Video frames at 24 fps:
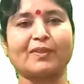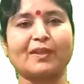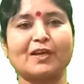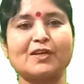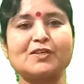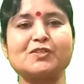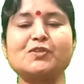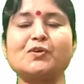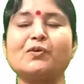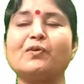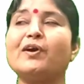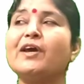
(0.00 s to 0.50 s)

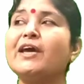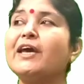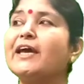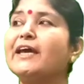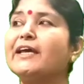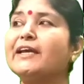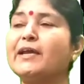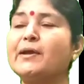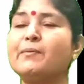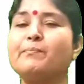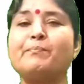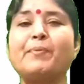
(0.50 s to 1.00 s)
So
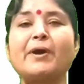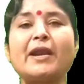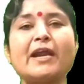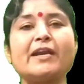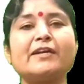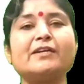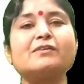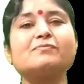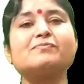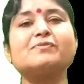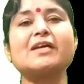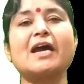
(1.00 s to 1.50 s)
in
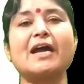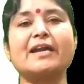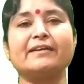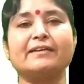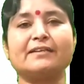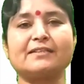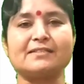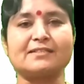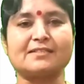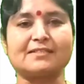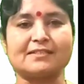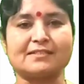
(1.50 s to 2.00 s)

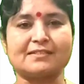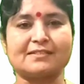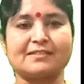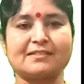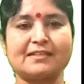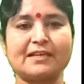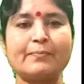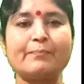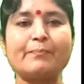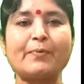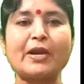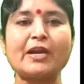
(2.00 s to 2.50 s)

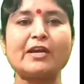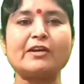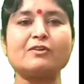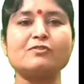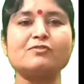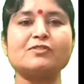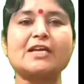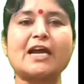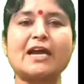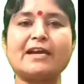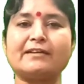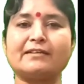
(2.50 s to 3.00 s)

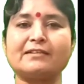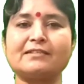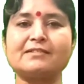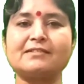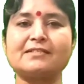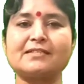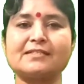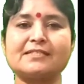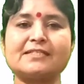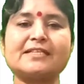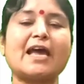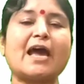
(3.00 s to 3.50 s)
imperative
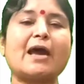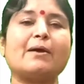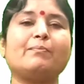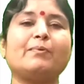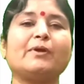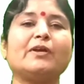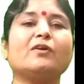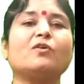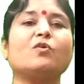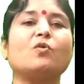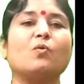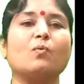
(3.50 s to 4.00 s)
sentences
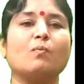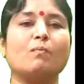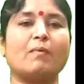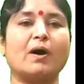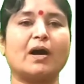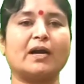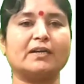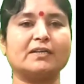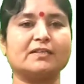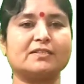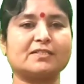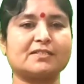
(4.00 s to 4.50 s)
having
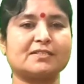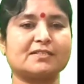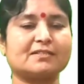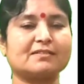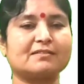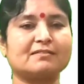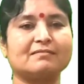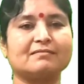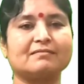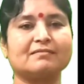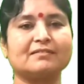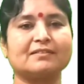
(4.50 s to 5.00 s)

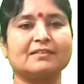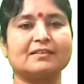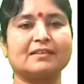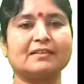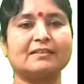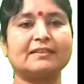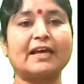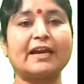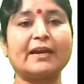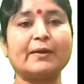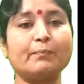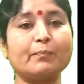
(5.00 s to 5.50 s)
commands,
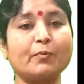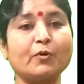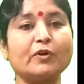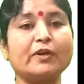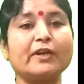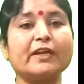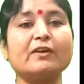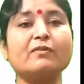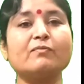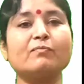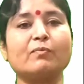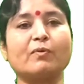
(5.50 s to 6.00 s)
the
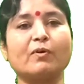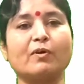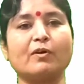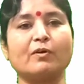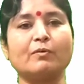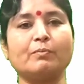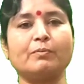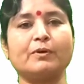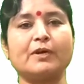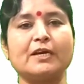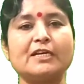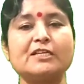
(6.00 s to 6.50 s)
reporting
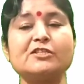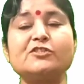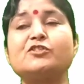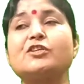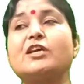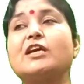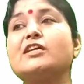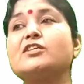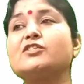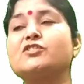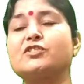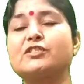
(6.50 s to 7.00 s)
verb
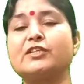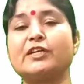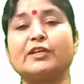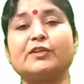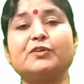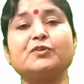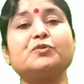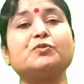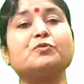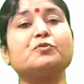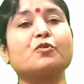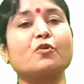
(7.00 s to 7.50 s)
changed
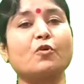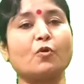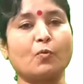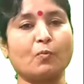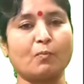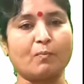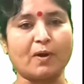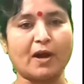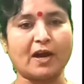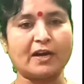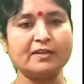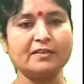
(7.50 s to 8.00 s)
into
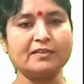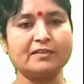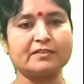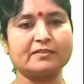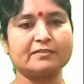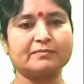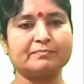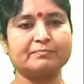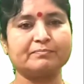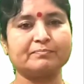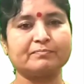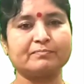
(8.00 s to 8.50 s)
command,
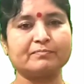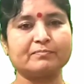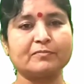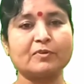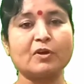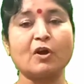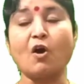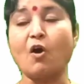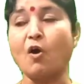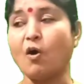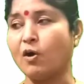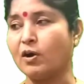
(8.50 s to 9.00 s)

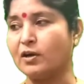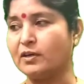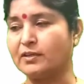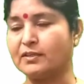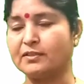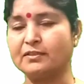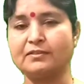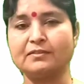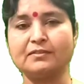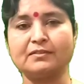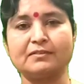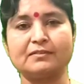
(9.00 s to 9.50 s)

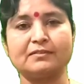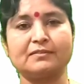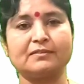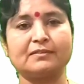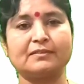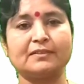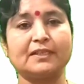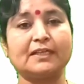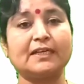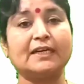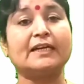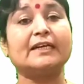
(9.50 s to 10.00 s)
order,
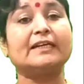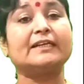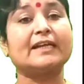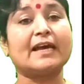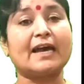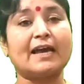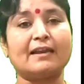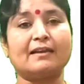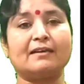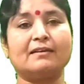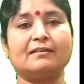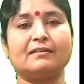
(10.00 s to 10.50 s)

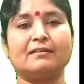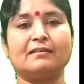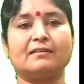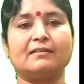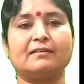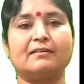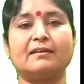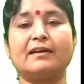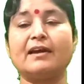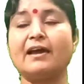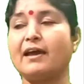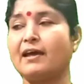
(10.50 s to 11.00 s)
tell,
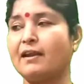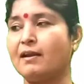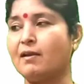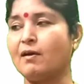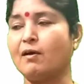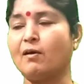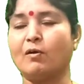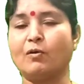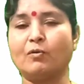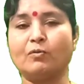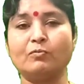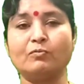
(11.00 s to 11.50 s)

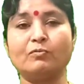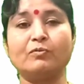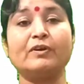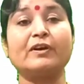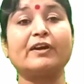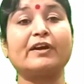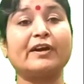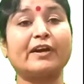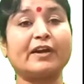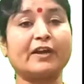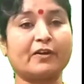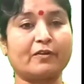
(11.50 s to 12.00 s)
allow,
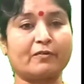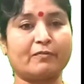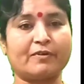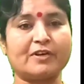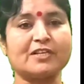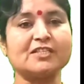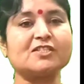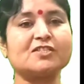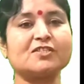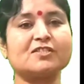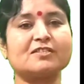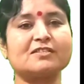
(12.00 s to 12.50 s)

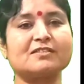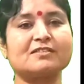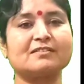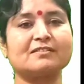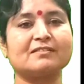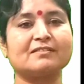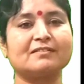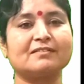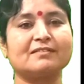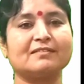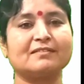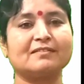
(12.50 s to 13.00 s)
request,
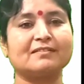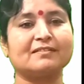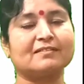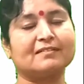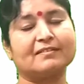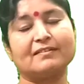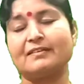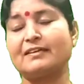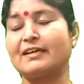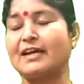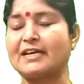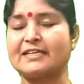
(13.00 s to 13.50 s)

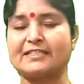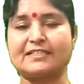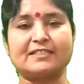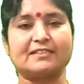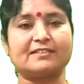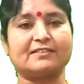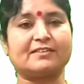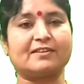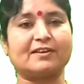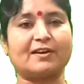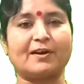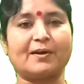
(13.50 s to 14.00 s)

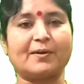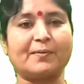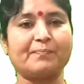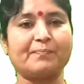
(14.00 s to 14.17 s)
etc.